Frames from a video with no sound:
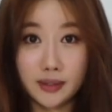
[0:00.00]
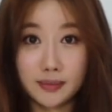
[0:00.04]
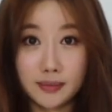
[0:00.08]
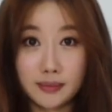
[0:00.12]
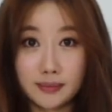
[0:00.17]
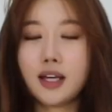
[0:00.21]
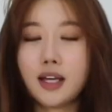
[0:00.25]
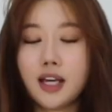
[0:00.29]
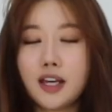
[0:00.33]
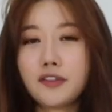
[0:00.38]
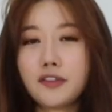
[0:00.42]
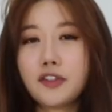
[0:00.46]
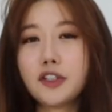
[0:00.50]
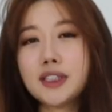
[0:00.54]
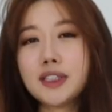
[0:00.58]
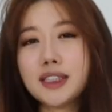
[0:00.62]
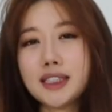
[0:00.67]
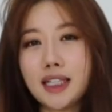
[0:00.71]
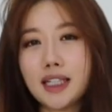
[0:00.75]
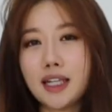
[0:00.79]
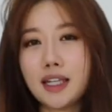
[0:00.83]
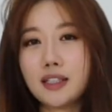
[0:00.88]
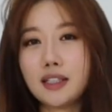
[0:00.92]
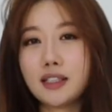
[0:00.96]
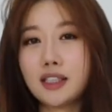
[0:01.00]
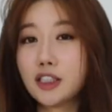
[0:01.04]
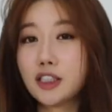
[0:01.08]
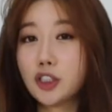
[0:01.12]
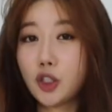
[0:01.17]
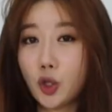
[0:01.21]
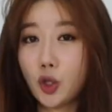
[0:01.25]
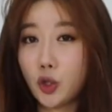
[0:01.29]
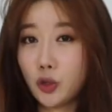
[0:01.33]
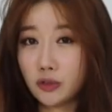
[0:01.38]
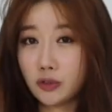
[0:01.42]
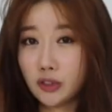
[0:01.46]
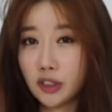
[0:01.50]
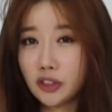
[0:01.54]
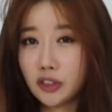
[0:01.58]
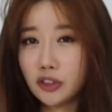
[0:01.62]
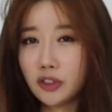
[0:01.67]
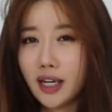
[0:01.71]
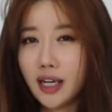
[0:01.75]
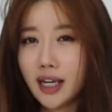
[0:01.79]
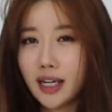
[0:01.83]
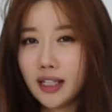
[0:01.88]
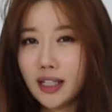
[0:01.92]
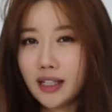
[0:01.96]
If your skin is over
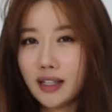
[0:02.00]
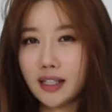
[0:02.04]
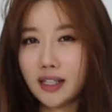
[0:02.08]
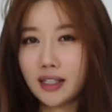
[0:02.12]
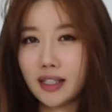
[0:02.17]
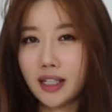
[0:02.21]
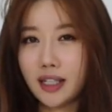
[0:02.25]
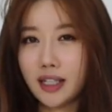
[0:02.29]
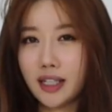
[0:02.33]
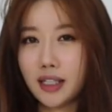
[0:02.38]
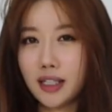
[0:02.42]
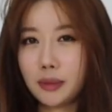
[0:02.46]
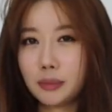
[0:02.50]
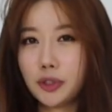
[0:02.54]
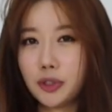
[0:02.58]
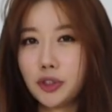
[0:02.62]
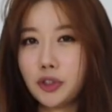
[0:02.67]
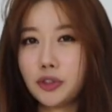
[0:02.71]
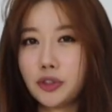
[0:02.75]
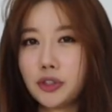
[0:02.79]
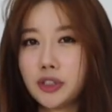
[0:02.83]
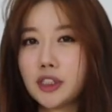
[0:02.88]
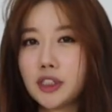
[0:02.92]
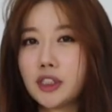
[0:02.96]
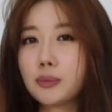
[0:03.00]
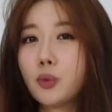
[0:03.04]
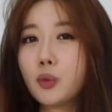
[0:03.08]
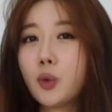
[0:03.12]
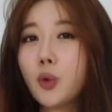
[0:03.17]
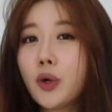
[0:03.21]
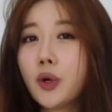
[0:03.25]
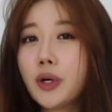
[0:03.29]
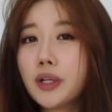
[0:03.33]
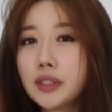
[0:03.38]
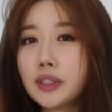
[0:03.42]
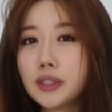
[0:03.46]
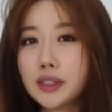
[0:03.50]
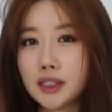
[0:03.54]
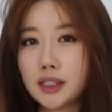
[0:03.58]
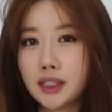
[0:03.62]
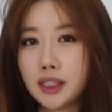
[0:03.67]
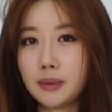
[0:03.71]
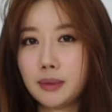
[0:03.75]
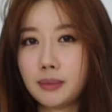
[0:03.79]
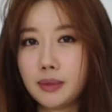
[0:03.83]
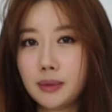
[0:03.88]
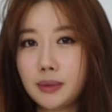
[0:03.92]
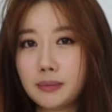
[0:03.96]
dry, then it produces more
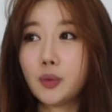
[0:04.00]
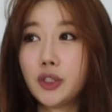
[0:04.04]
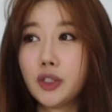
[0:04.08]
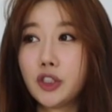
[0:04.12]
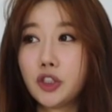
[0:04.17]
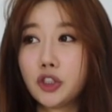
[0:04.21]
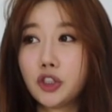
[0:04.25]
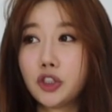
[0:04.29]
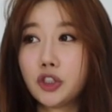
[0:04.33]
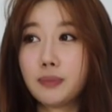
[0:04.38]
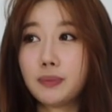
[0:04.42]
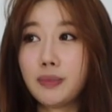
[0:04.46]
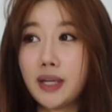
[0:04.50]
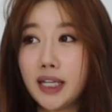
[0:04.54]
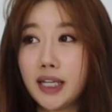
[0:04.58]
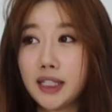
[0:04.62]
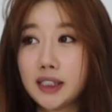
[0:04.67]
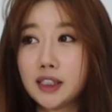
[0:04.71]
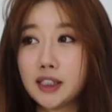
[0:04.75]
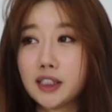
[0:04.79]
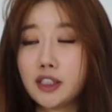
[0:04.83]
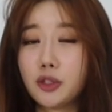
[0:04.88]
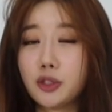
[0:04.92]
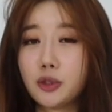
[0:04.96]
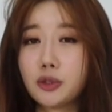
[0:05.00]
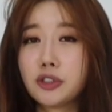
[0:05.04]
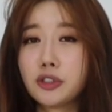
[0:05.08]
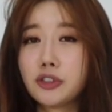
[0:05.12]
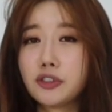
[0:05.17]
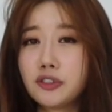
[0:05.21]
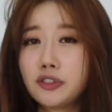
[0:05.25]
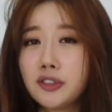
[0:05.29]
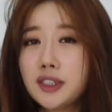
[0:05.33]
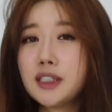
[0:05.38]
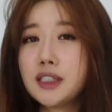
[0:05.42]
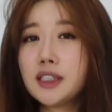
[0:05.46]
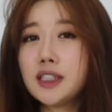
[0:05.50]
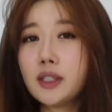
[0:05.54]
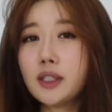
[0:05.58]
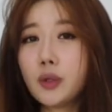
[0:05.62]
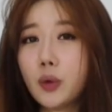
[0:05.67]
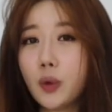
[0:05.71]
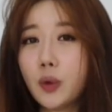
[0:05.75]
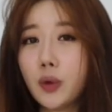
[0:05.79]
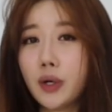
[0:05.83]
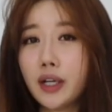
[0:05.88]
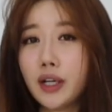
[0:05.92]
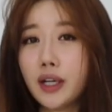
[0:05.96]
sebum, which makes those greasy
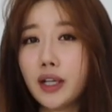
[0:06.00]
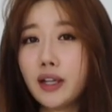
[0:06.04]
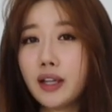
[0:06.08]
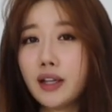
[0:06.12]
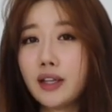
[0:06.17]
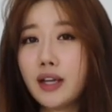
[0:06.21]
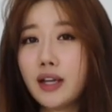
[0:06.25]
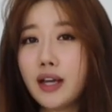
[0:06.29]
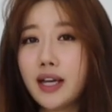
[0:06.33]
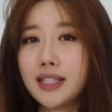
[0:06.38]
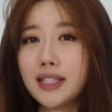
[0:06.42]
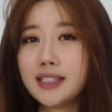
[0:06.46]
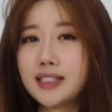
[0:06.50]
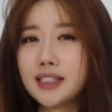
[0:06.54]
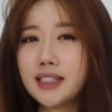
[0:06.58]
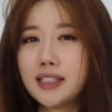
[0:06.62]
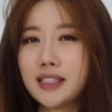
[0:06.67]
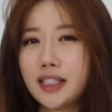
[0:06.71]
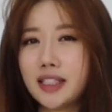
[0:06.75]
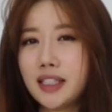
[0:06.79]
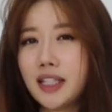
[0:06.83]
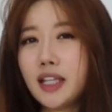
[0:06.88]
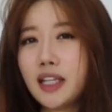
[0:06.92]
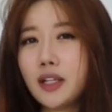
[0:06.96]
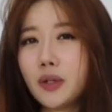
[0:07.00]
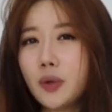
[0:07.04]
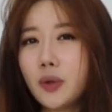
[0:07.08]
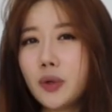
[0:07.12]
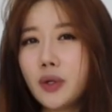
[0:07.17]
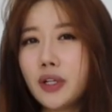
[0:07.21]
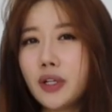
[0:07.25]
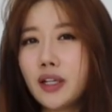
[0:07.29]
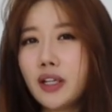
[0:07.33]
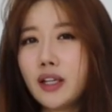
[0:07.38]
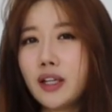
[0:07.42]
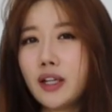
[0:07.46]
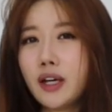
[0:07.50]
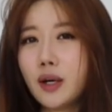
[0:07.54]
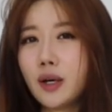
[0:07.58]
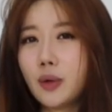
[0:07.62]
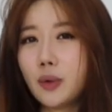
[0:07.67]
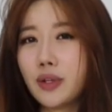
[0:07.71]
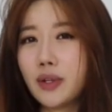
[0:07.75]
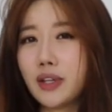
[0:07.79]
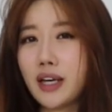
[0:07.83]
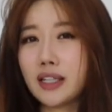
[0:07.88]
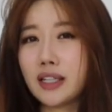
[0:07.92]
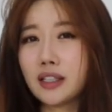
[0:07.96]
oil the sticky oil
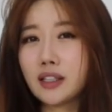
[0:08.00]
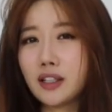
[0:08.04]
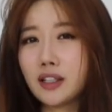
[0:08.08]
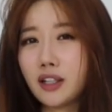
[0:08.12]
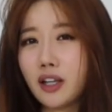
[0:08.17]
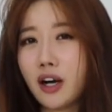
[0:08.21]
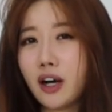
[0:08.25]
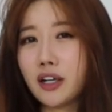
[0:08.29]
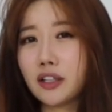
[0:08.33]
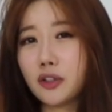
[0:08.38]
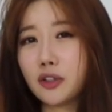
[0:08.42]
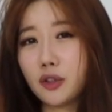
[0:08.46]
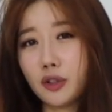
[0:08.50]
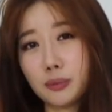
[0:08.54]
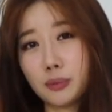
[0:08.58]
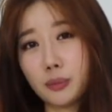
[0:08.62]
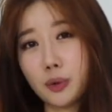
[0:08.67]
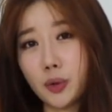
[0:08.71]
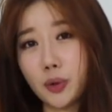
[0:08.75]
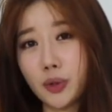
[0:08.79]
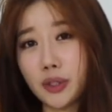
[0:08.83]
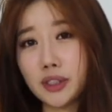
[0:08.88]
that clog your pores.